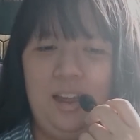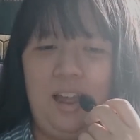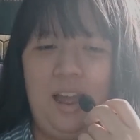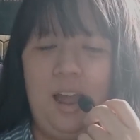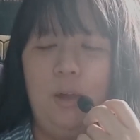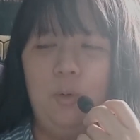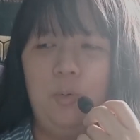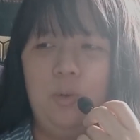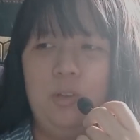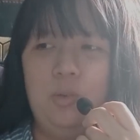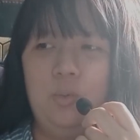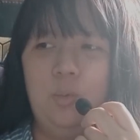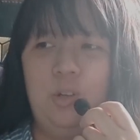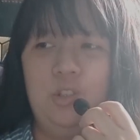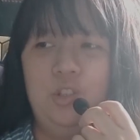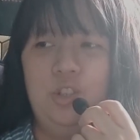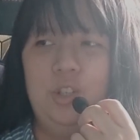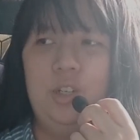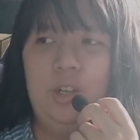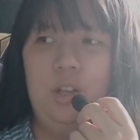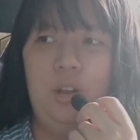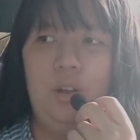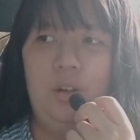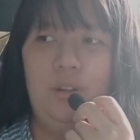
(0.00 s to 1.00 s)
I was
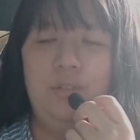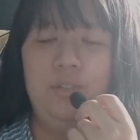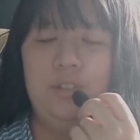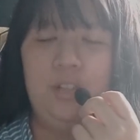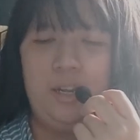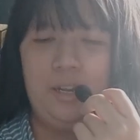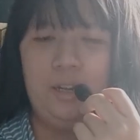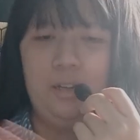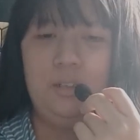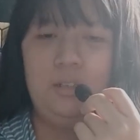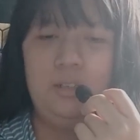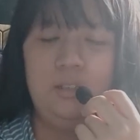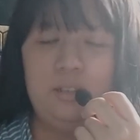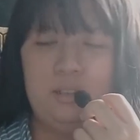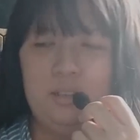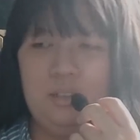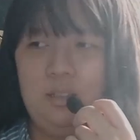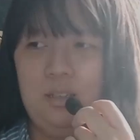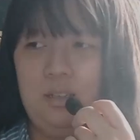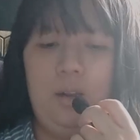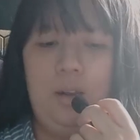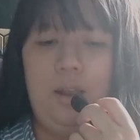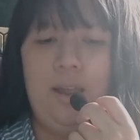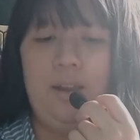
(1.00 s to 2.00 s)
watching a lot of things
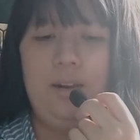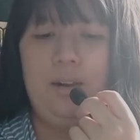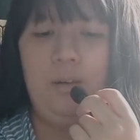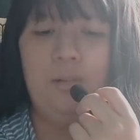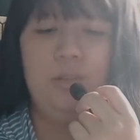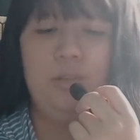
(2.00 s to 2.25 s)
and I